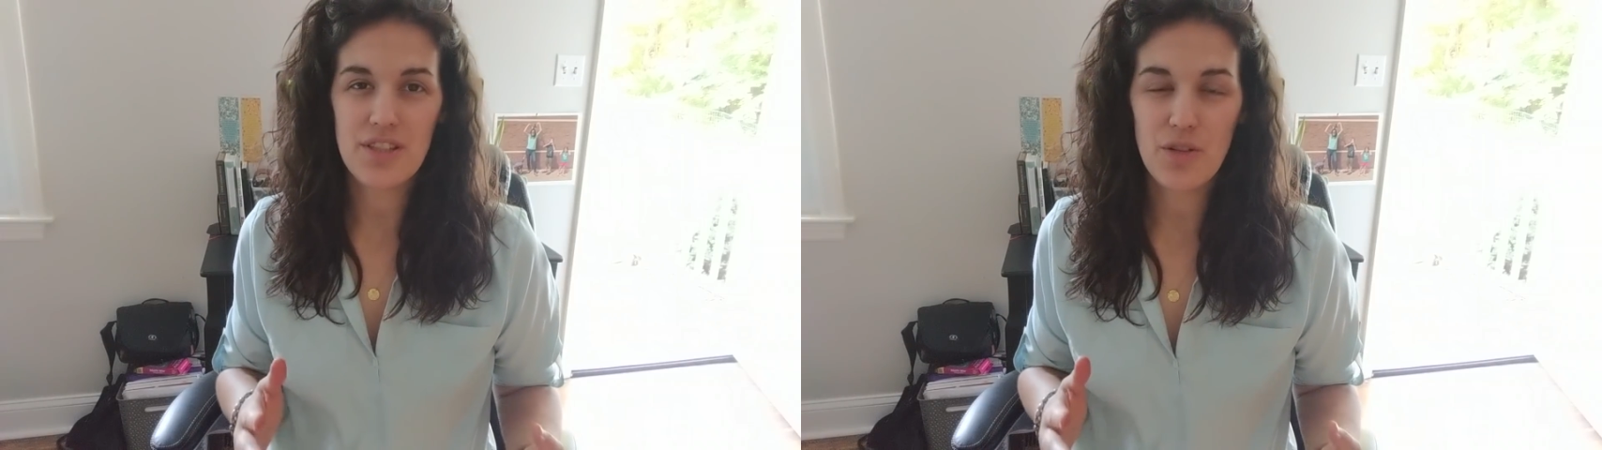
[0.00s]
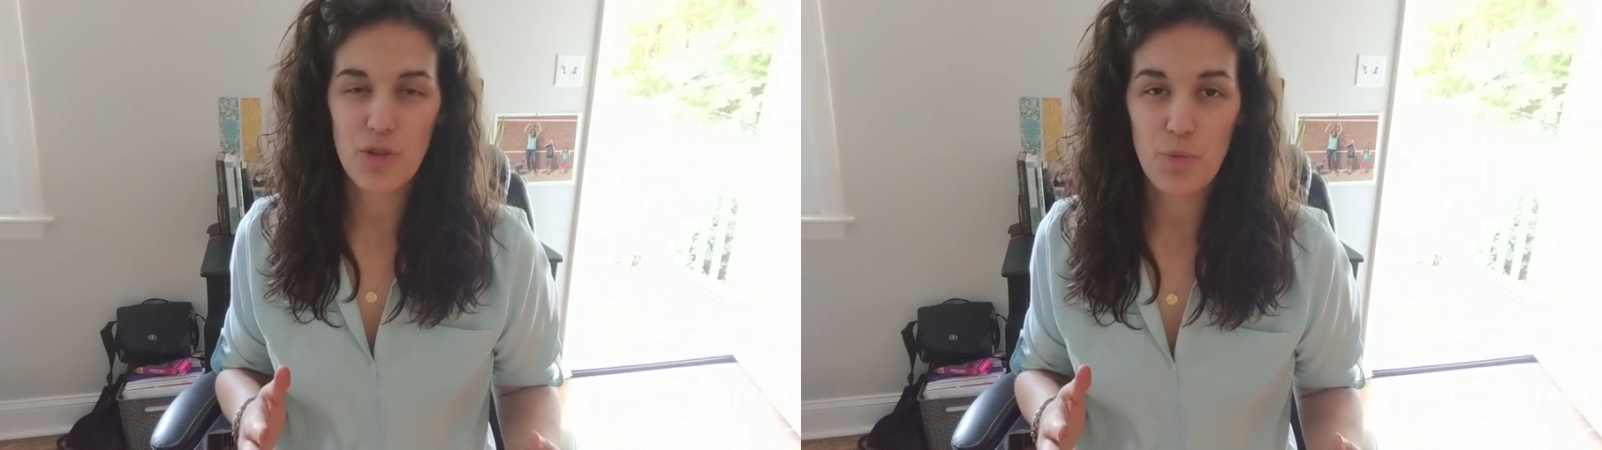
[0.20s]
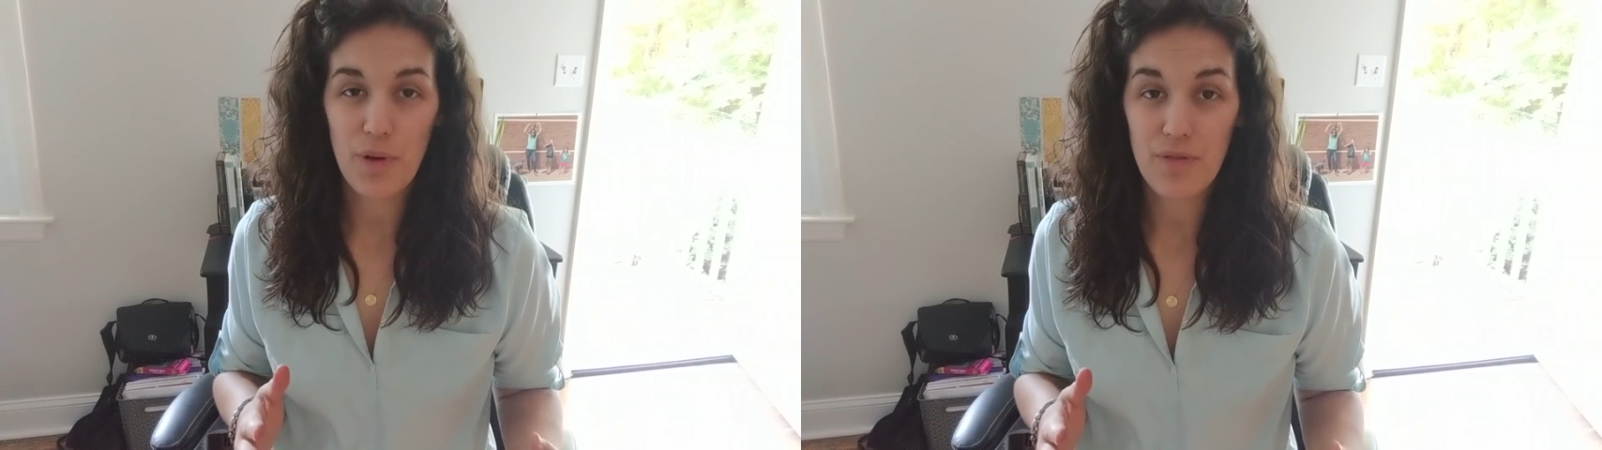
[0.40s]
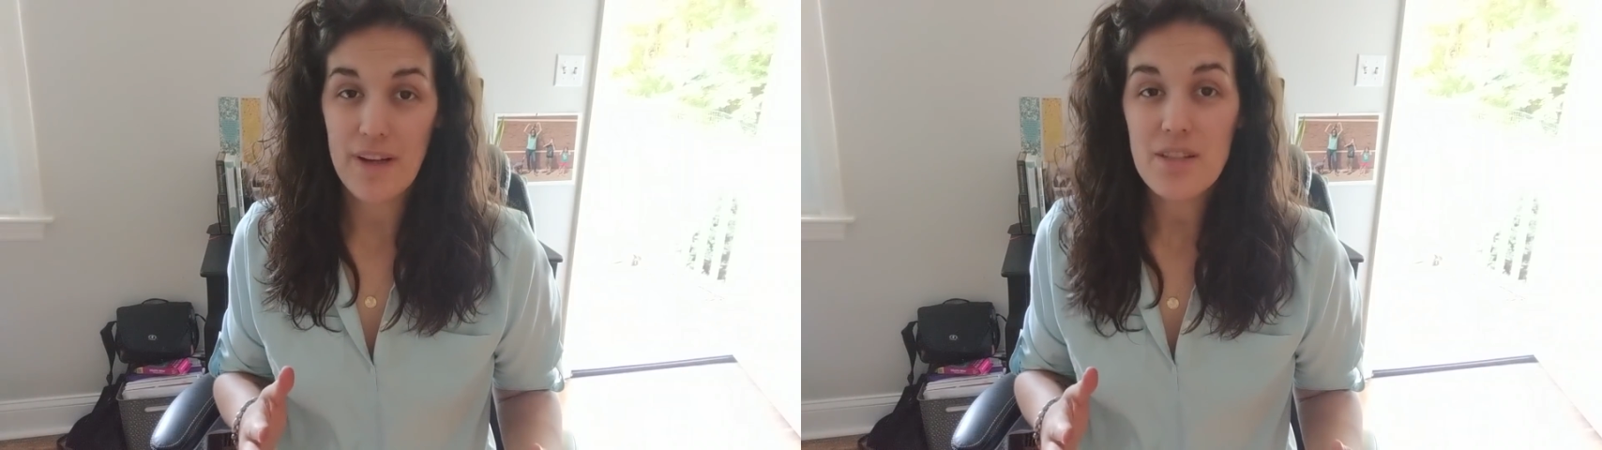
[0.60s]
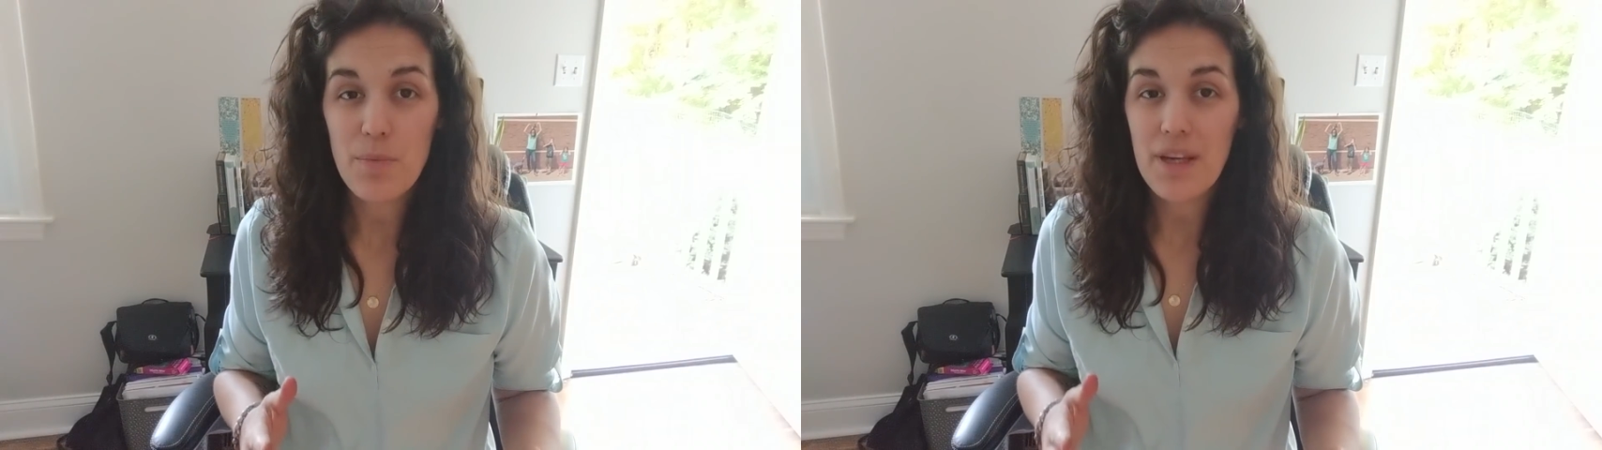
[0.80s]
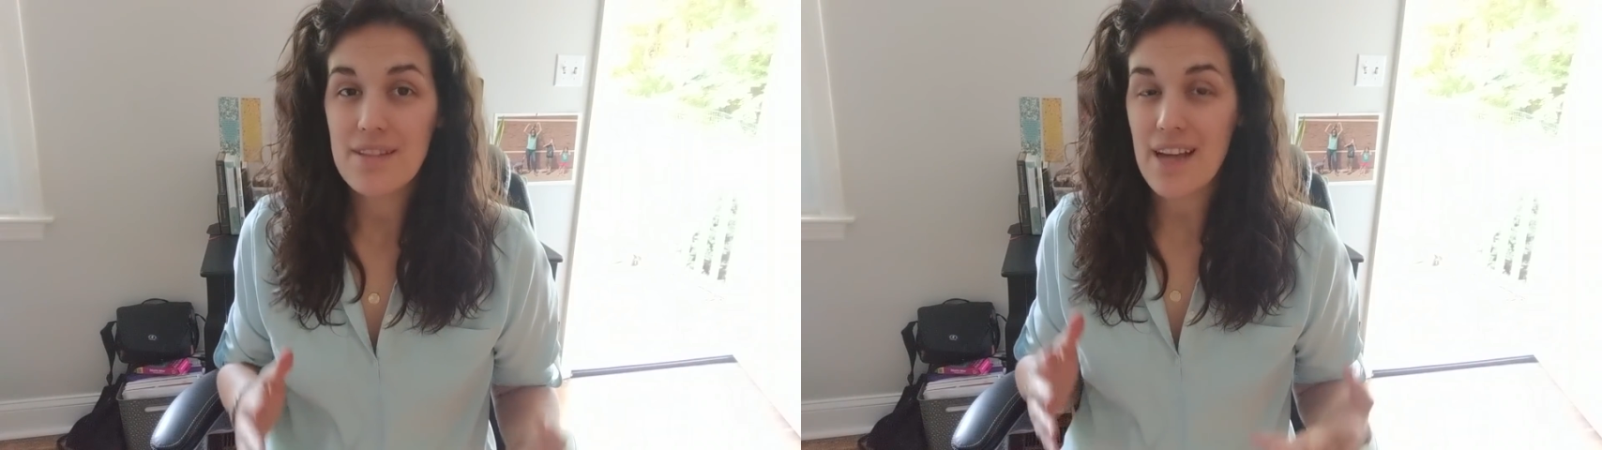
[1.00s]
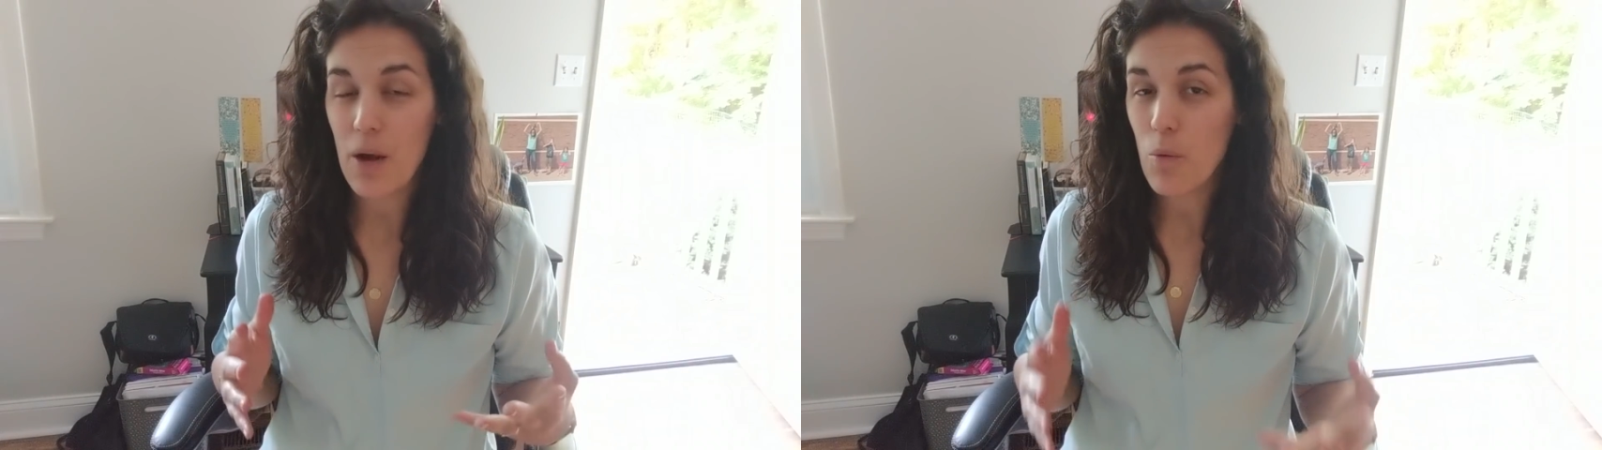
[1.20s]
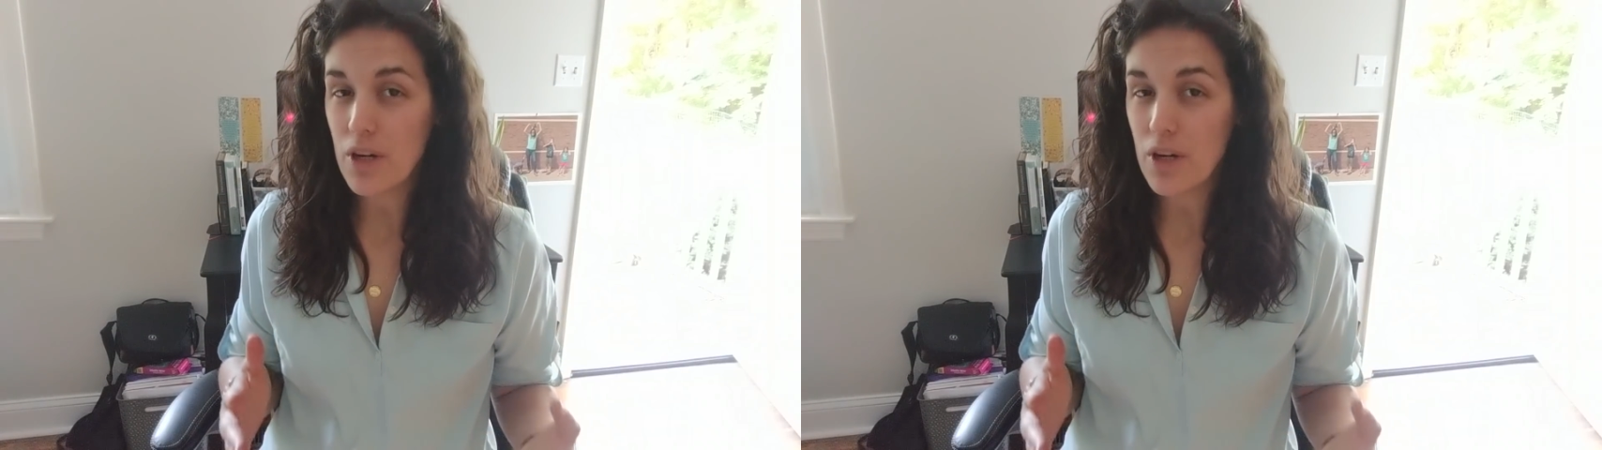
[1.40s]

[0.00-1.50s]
just a group of recipes.